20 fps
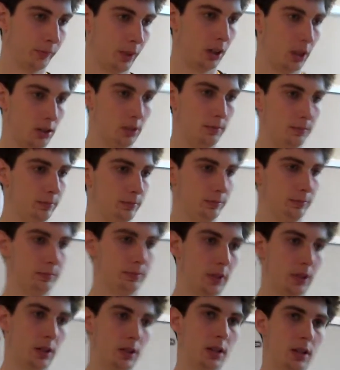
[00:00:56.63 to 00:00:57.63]
Um,
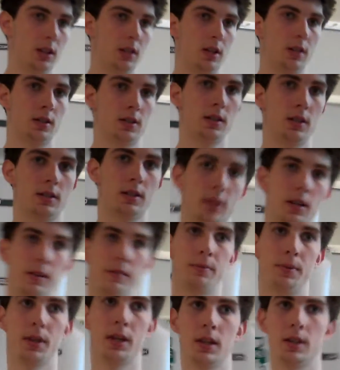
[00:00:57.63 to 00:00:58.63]
you know, it, it's it's
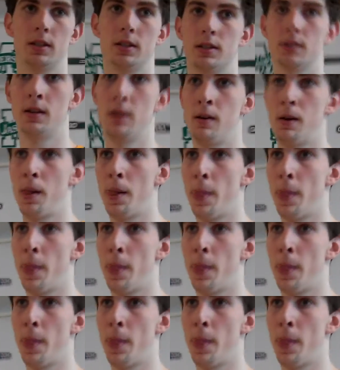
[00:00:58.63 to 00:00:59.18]
tough because